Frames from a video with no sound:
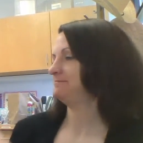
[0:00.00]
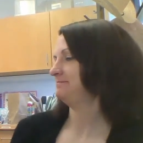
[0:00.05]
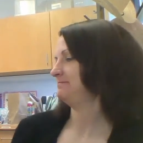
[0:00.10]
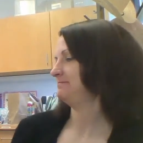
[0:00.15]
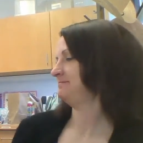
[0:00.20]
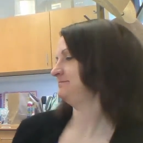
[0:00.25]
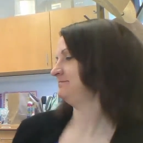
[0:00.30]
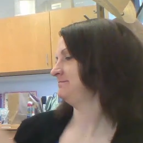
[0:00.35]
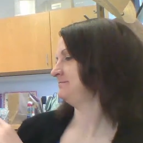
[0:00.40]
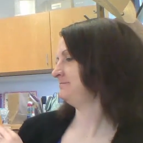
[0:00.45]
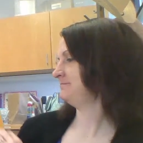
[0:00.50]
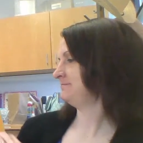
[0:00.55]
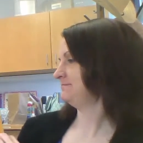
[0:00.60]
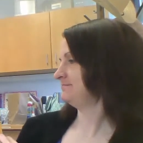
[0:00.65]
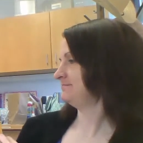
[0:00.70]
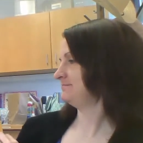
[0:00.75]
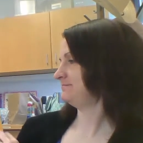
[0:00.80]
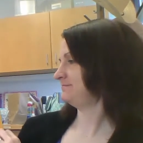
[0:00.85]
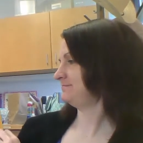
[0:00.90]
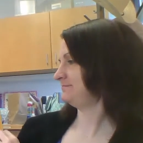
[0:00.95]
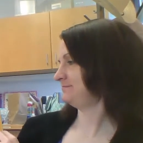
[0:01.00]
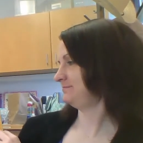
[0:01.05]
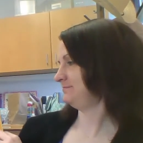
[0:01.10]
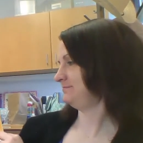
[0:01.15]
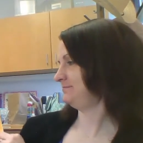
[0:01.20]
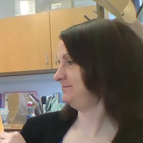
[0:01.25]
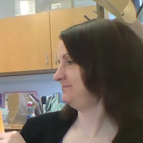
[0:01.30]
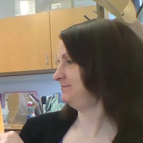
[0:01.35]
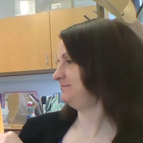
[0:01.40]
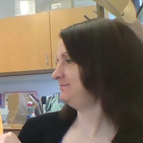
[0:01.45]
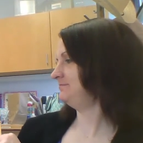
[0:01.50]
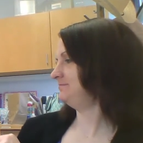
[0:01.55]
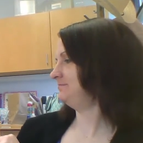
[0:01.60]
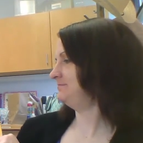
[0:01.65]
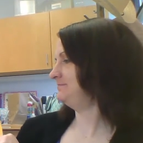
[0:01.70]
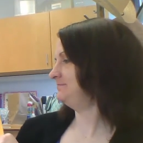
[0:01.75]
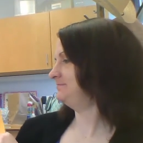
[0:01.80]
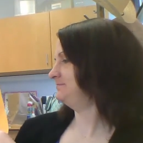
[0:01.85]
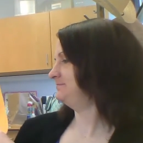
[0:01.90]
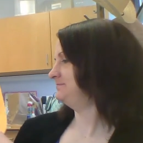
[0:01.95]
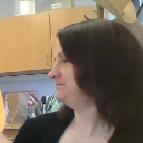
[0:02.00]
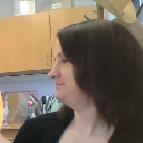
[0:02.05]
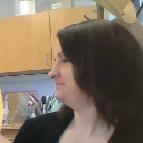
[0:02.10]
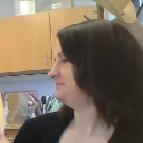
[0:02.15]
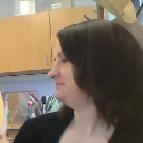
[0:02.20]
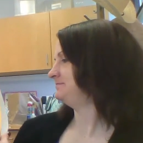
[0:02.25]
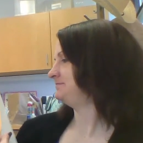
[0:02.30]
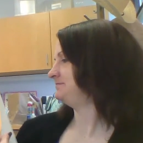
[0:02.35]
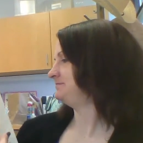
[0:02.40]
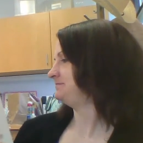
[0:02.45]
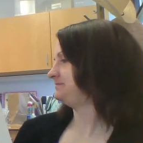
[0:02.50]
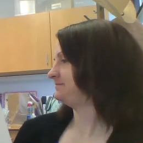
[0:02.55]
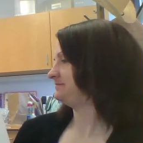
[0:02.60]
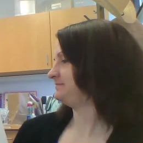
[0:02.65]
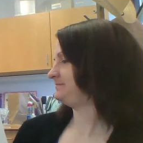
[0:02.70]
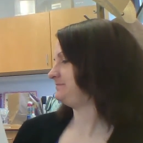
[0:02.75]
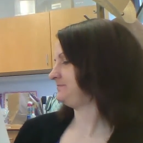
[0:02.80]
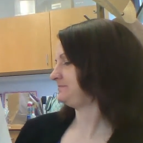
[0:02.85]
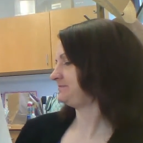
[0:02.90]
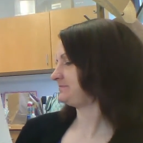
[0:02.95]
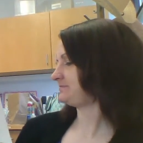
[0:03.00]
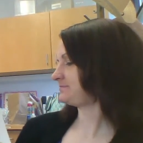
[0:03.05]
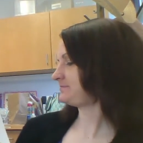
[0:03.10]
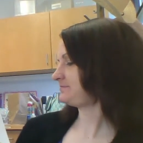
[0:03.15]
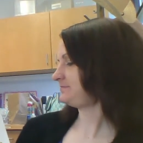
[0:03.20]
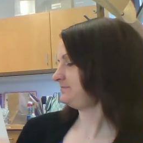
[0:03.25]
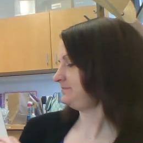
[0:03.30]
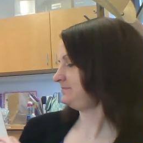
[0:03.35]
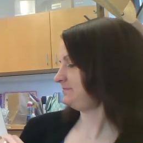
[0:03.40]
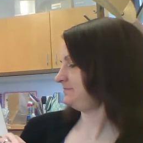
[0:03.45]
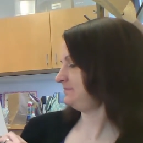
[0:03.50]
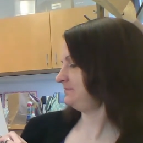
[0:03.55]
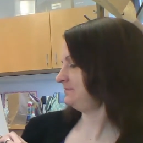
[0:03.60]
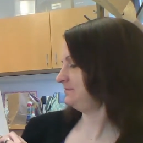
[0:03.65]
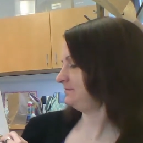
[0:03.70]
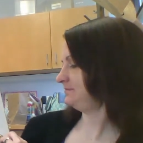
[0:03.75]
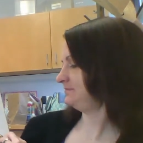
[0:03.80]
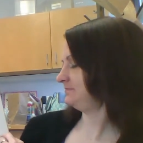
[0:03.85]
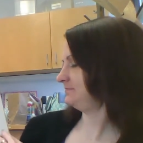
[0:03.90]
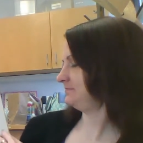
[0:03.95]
[no speech]